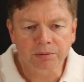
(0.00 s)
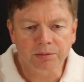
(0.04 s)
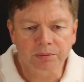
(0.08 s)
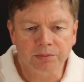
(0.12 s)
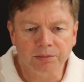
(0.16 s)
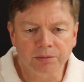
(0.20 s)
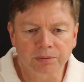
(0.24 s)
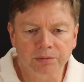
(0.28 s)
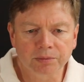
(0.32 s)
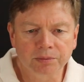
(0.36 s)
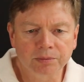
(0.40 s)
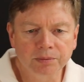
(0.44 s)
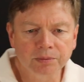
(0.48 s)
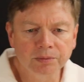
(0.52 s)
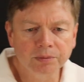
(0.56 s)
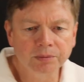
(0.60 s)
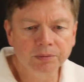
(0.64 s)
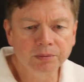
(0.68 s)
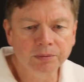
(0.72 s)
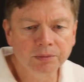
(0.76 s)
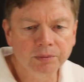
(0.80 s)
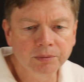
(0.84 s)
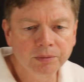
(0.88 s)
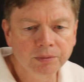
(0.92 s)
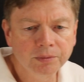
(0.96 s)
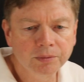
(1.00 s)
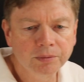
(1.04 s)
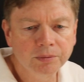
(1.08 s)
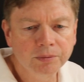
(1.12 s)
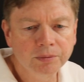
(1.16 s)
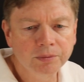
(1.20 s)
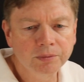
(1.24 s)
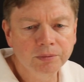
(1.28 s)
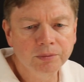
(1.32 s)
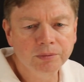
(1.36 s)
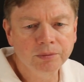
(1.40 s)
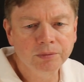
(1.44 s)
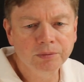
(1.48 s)

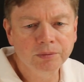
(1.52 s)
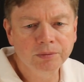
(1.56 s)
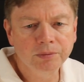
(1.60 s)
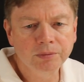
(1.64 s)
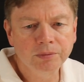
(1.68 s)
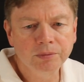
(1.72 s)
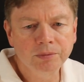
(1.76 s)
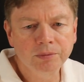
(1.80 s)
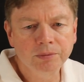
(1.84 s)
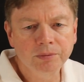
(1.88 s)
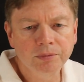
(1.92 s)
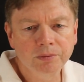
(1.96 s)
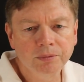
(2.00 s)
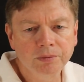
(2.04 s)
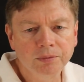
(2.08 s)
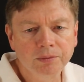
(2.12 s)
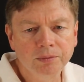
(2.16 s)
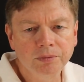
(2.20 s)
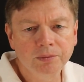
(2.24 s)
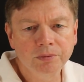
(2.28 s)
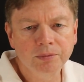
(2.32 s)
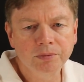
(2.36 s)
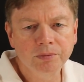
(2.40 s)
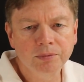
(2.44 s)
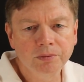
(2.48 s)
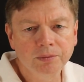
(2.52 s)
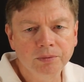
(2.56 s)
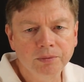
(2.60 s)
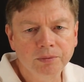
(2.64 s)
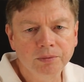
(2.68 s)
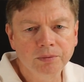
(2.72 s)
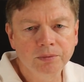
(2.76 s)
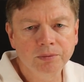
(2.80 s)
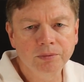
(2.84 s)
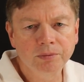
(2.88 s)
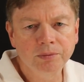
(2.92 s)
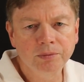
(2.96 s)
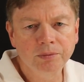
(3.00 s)

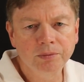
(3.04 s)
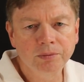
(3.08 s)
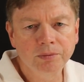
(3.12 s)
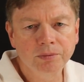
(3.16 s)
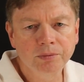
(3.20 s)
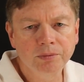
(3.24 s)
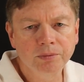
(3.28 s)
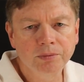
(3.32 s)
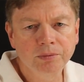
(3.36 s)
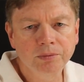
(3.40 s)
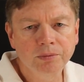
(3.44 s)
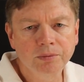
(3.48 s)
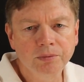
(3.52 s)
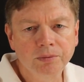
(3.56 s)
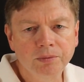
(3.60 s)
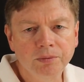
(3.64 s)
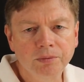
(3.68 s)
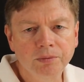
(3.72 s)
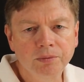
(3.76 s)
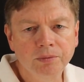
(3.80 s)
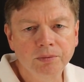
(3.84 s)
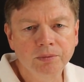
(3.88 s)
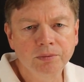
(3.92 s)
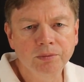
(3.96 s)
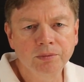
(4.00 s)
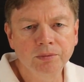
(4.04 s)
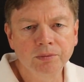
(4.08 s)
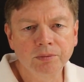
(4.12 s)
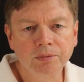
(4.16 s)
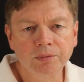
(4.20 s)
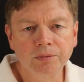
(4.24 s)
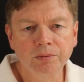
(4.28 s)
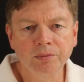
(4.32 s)
[no speech]